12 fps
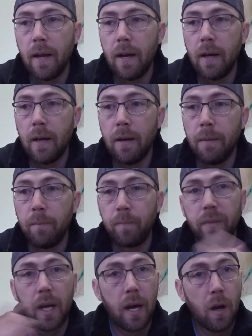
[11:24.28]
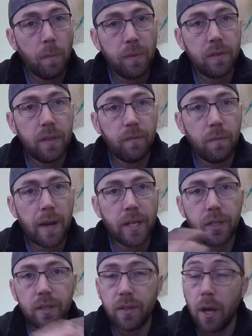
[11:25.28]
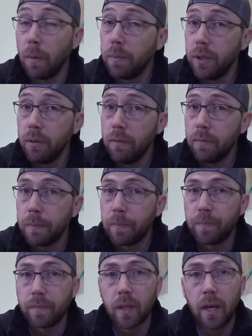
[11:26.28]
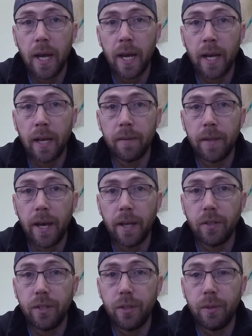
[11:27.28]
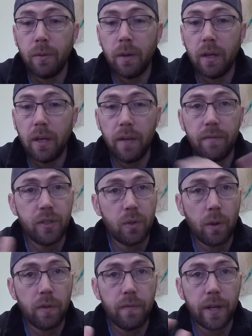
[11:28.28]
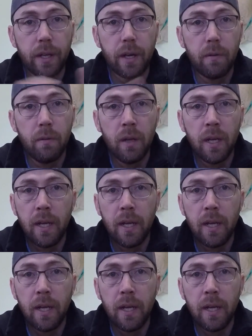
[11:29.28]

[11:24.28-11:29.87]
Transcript: I hope this information has helped you and that you have enjoyed the video.